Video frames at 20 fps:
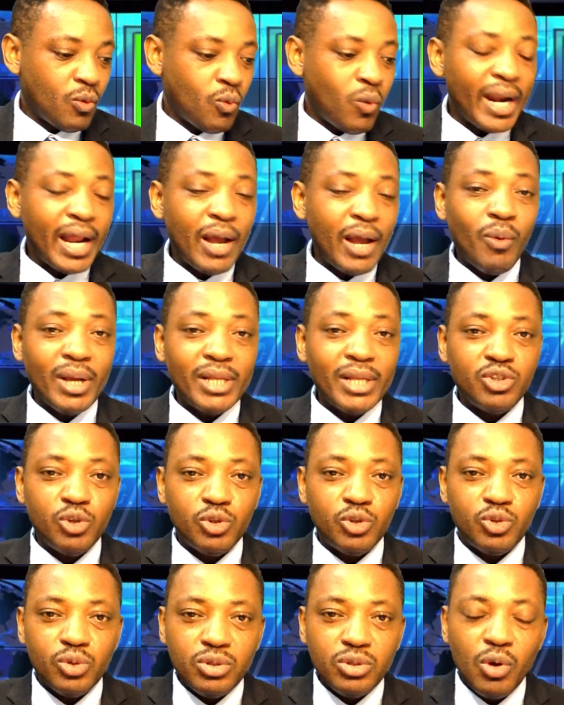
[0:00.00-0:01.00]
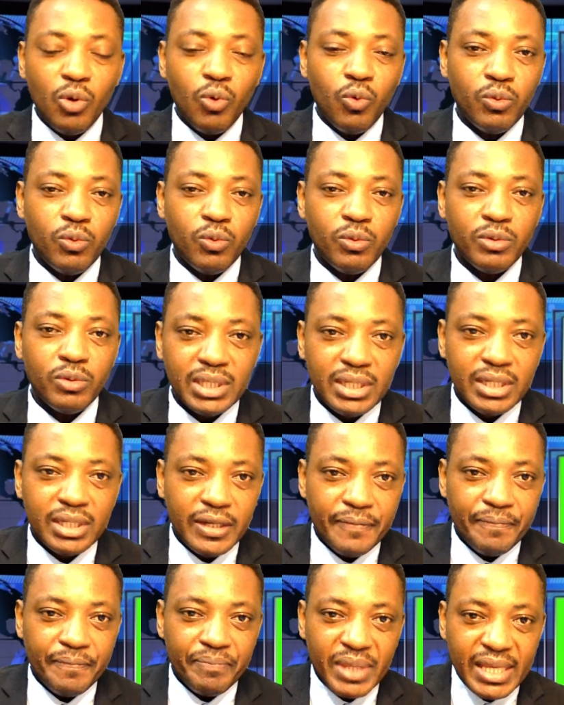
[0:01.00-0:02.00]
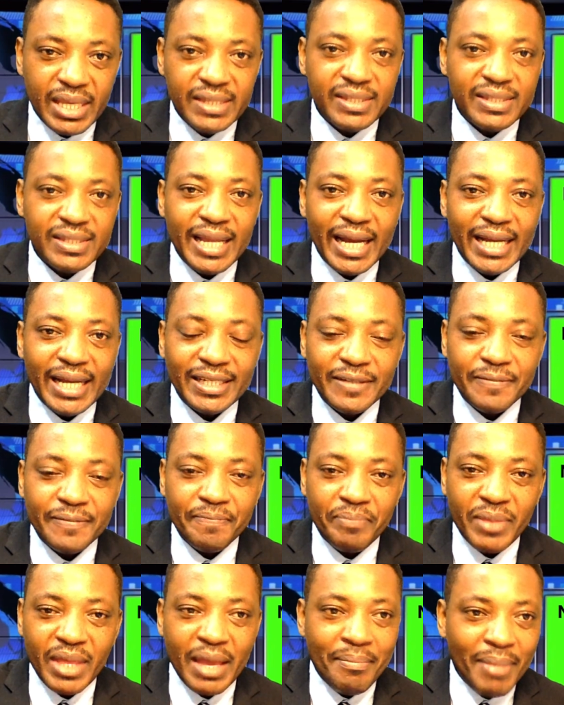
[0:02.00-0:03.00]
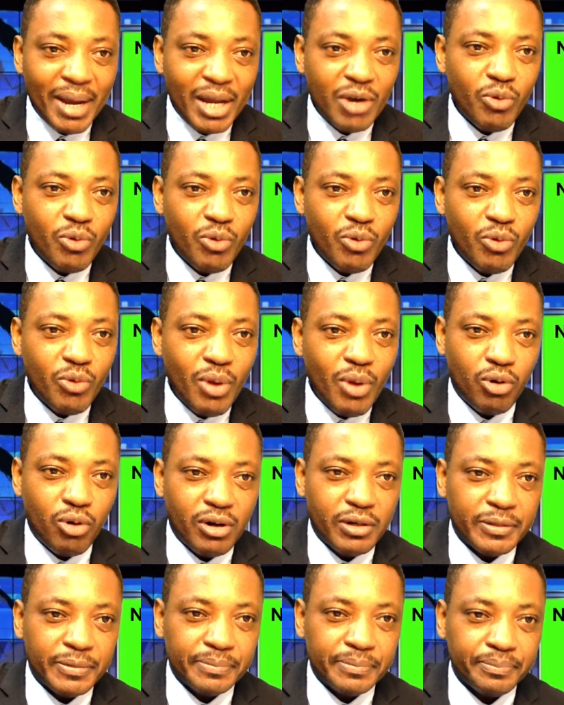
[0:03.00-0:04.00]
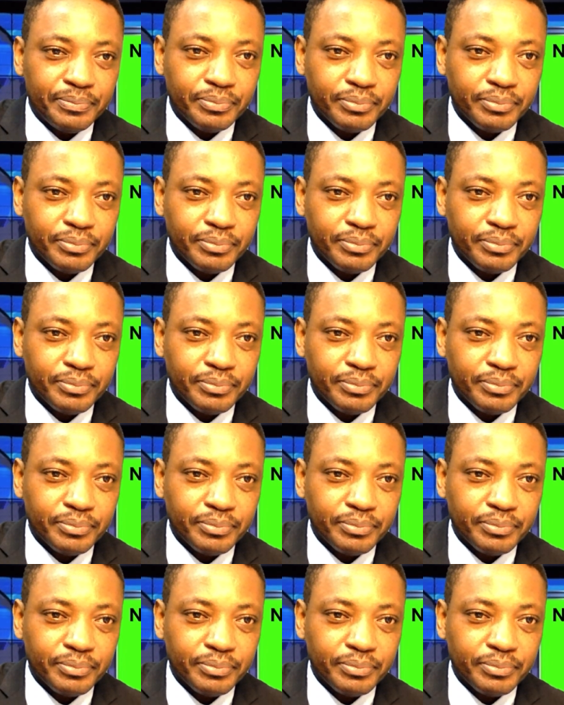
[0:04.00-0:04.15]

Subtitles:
What I want you to know is that Emmanuel Macron,